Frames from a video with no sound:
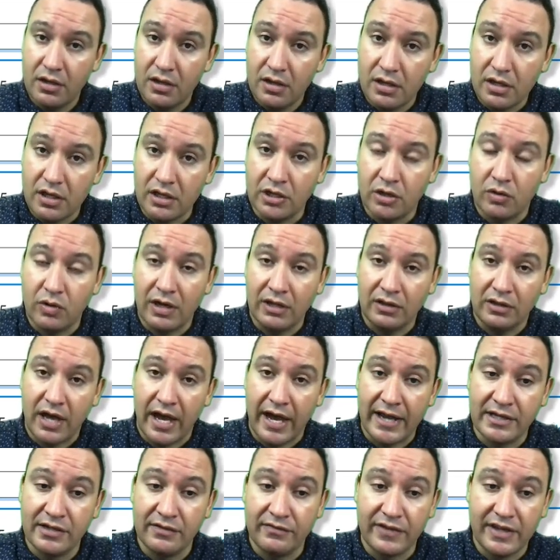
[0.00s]

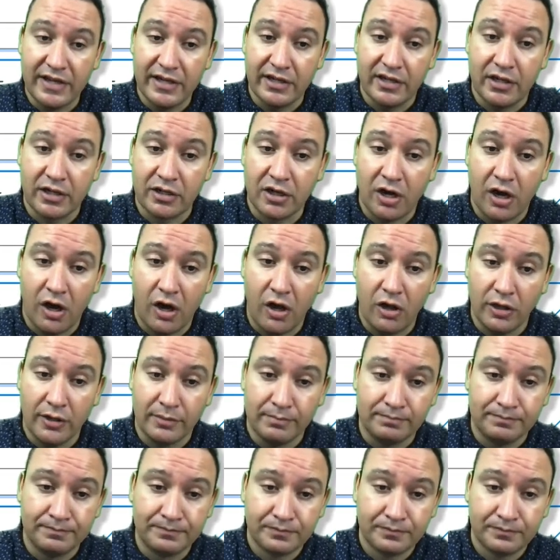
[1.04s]
aligned via a column